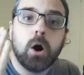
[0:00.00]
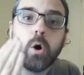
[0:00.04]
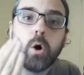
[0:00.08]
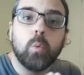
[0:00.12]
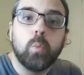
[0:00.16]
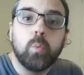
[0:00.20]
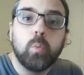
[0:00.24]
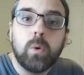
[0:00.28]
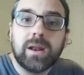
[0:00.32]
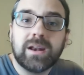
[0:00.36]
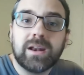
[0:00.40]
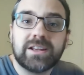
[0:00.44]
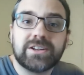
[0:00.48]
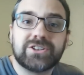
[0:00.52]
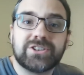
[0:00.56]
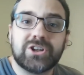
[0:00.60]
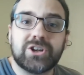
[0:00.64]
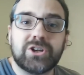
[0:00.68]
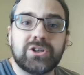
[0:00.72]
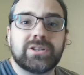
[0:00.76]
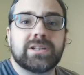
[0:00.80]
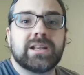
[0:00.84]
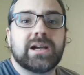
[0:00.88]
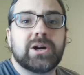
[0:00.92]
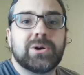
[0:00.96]
Well, it
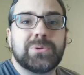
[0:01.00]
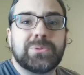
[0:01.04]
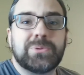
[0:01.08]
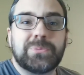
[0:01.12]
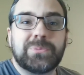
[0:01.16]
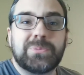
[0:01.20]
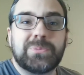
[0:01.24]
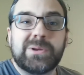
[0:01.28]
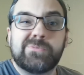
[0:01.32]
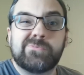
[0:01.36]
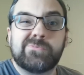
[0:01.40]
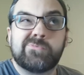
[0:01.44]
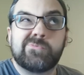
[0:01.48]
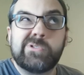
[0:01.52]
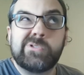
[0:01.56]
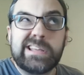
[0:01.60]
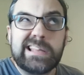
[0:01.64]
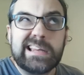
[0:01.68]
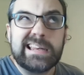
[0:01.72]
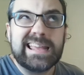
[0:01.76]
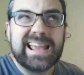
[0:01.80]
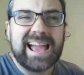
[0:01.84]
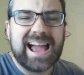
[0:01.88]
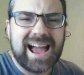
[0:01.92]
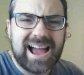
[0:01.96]
turned out we
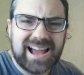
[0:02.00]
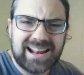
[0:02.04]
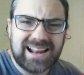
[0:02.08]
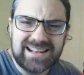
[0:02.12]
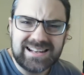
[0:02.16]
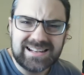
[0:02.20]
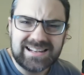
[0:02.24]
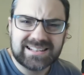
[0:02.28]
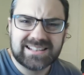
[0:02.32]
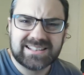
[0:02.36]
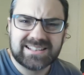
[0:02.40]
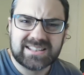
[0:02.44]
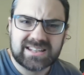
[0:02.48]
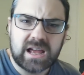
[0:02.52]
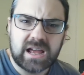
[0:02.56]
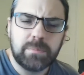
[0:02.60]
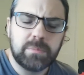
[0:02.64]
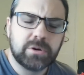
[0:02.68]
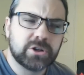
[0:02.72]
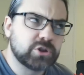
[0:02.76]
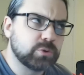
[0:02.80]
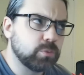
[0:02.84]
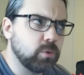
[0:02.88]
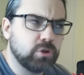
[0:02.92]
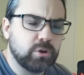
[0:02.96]
really hadn't
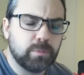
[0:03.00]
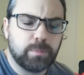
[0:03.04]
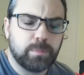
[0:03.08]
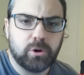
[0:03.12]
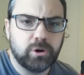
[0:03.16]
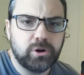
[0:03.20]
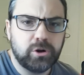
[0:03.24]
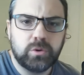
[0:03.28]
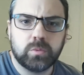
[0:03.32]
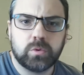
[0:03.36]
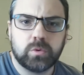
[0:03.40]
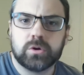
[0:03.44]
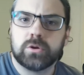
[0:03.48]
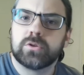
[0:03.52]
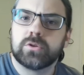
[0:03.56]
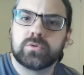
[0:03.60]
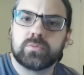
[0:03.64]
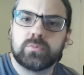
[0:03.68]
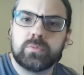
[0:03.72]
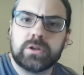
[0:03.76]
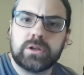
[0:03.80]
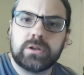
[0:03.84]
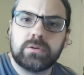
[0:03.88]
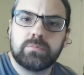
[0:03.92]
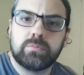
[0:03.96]
established what the point was.
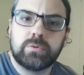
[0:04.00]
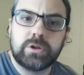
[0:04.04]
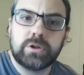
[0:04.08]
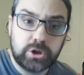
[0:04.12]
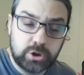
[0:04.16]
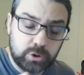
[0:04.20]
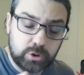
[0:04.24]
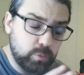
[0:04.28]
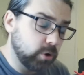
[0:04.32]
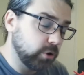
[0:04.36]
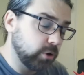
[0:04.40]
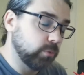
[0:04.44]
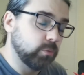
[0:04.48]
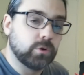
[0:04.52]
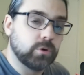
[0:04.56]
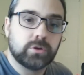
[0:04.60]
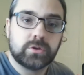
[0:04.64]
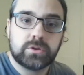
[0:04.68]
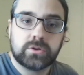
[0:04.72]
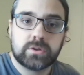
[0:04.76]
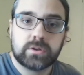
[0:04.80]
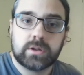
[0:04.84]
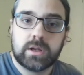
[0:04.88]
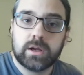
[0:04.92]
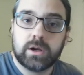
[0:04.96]
We, we knew what it
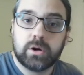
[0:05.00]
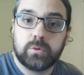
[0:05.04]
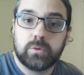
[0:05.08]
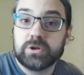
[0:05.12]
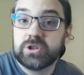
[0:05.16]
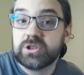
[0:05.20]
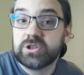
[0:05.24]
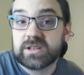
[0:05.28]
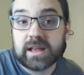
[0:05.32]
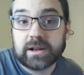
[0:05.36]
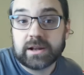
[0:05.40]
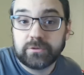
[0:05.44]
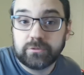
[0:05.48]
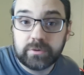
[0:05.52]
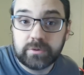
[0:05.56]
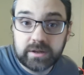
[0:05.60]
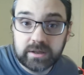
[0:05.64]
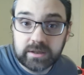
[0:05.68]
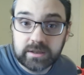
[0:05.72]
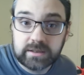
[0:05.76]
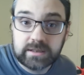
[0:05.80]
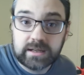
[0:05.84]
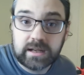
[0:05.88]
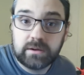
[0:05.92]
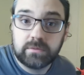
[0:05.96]
was, uh, we just hadn't
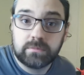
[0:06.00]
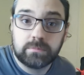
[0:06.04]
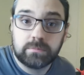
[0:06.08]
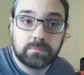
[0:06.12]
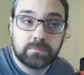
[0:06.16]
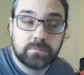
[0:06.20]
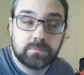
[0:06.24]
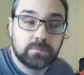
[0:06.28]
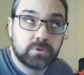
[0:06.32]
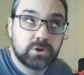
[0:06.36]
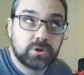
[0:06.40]
written it down.